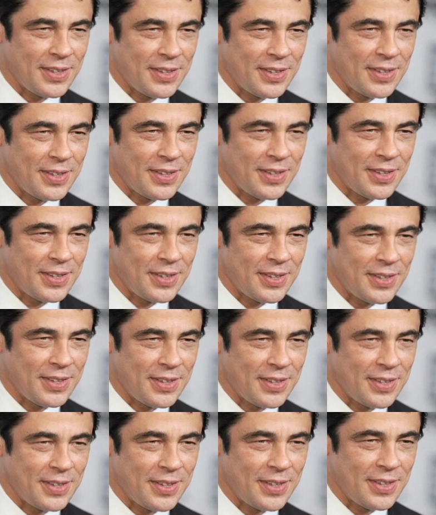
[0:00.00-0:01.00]

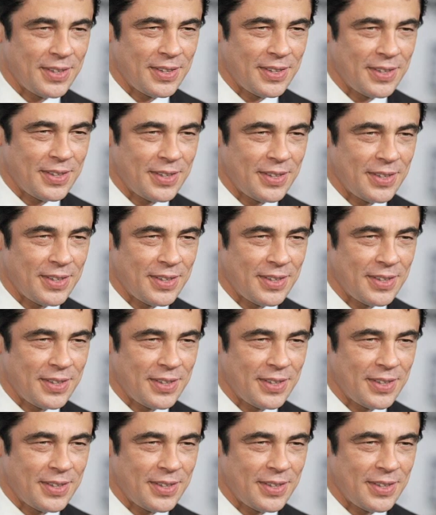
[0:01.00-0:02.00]

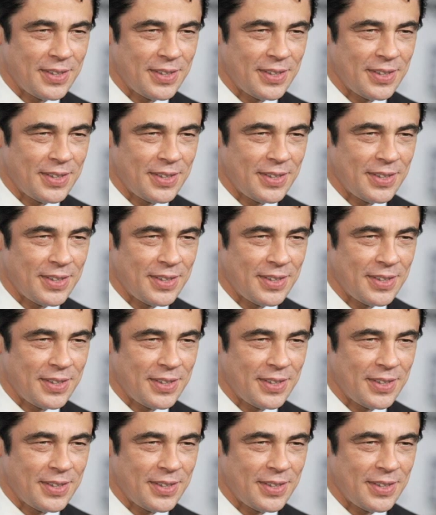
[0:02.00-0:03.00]

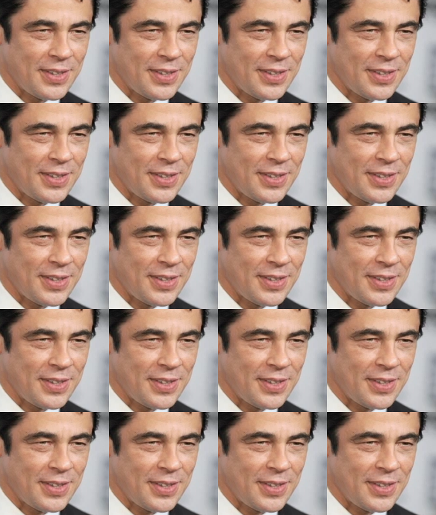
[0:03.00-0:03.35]
No words are spoken by the person on screen.